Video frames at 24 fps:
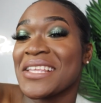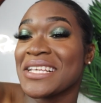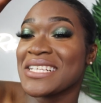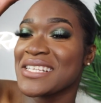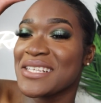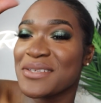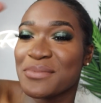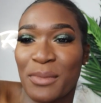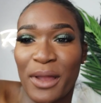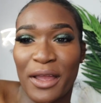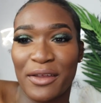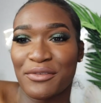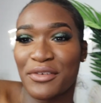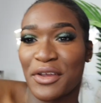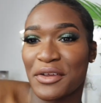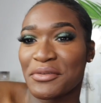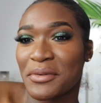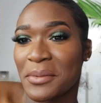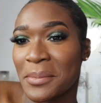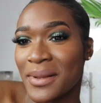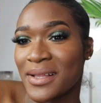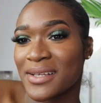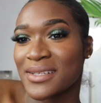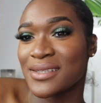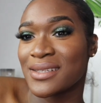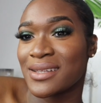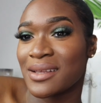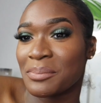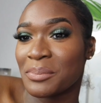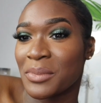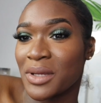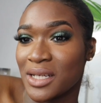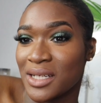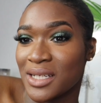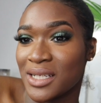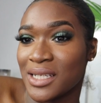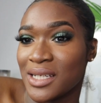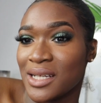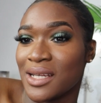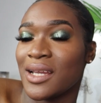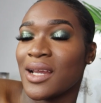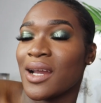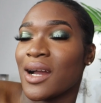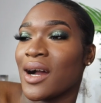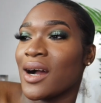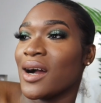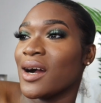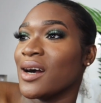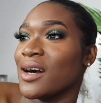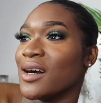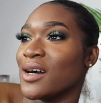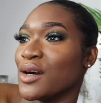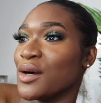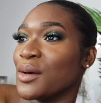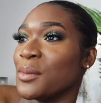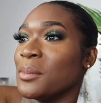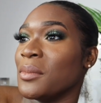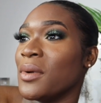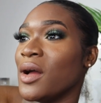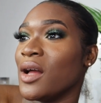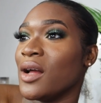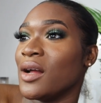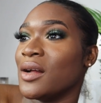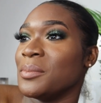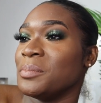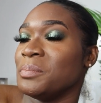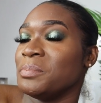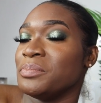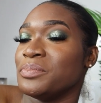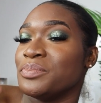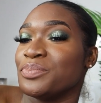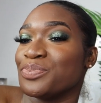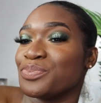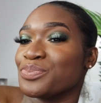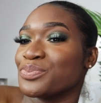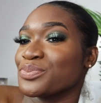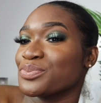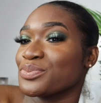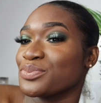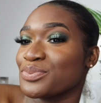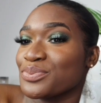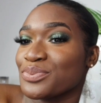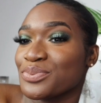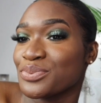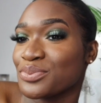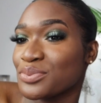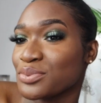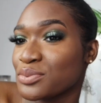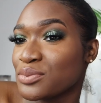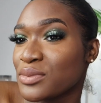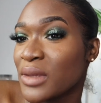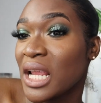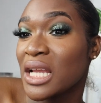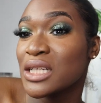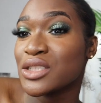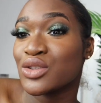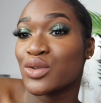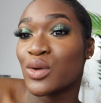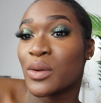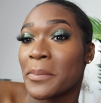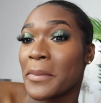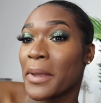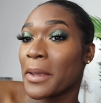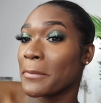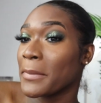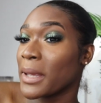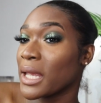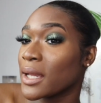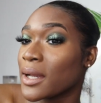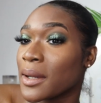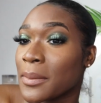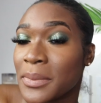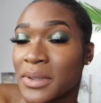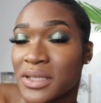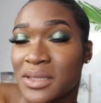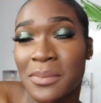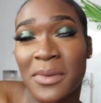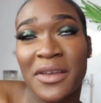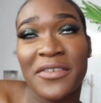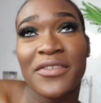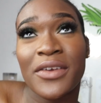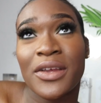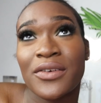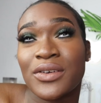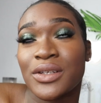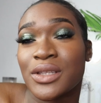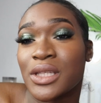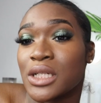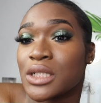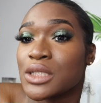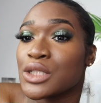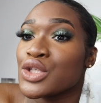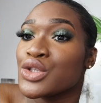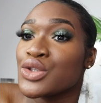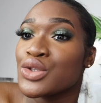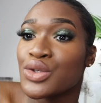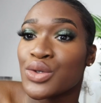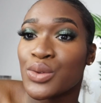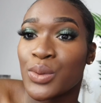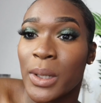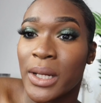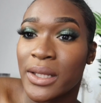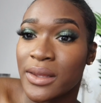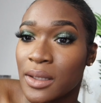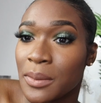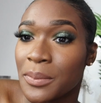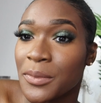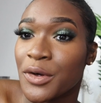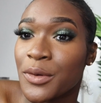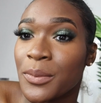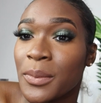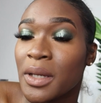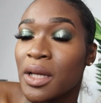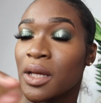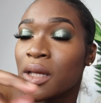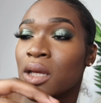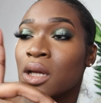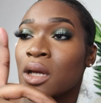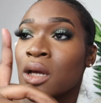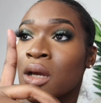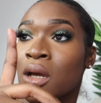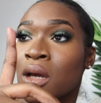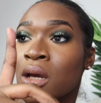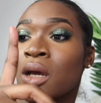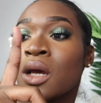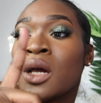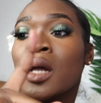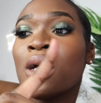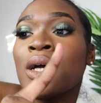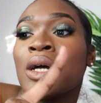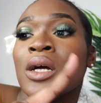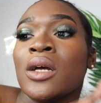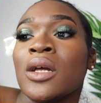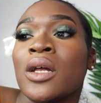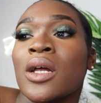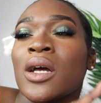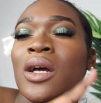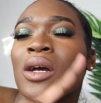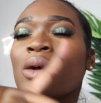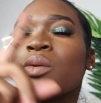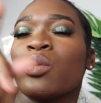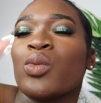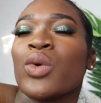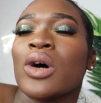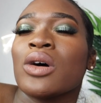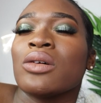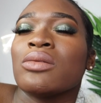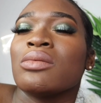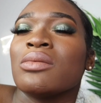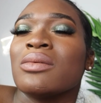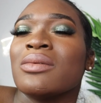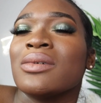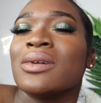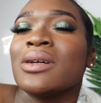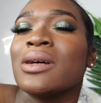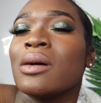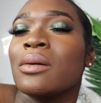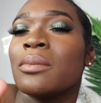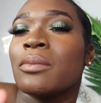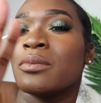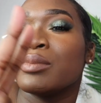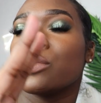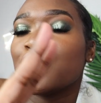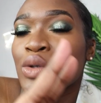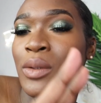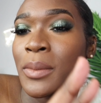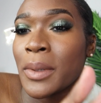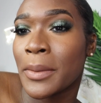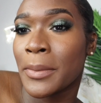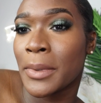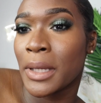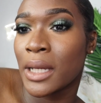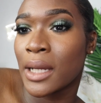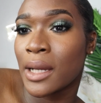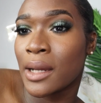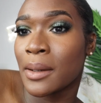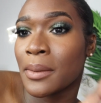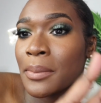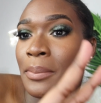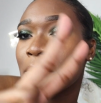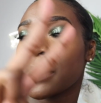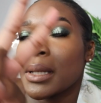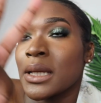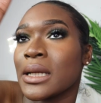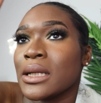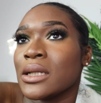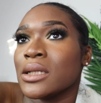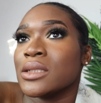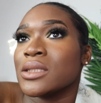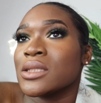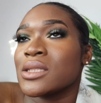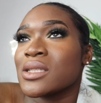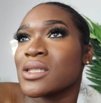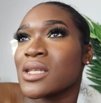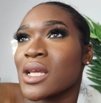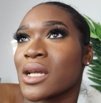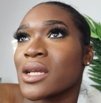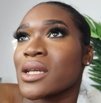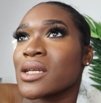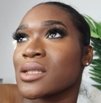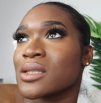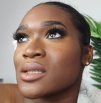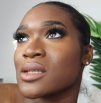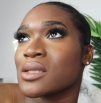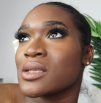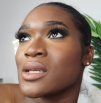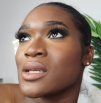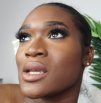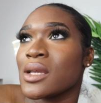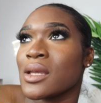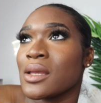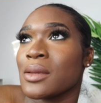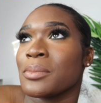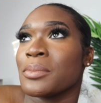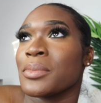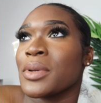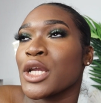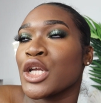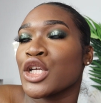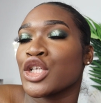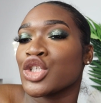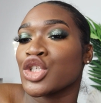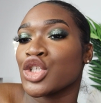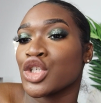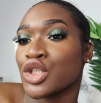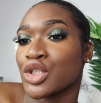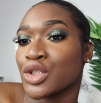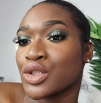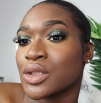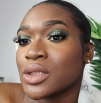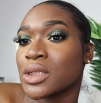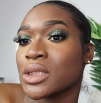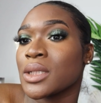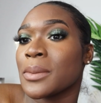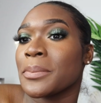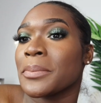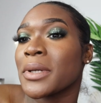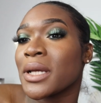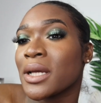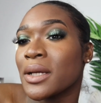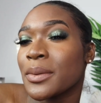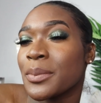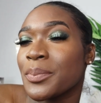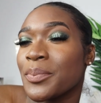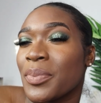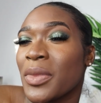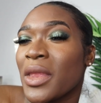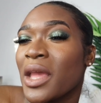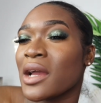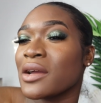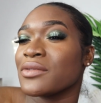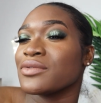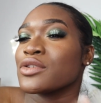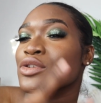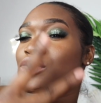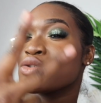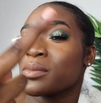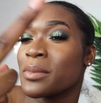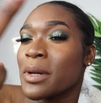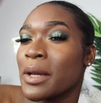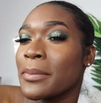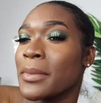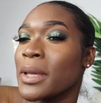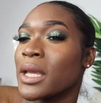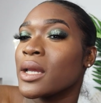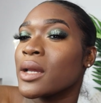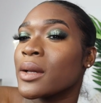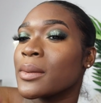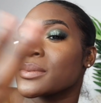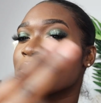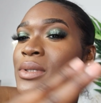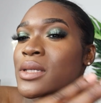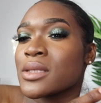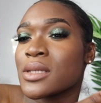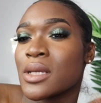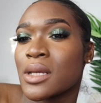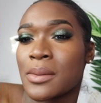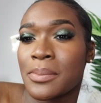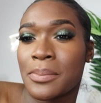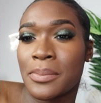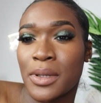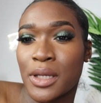this is my favorite place to be. Um, doing my makeup is my favorite thing to do at the moment. Well, doing my makeup is second to taking pictures, but I have to do my makeup to take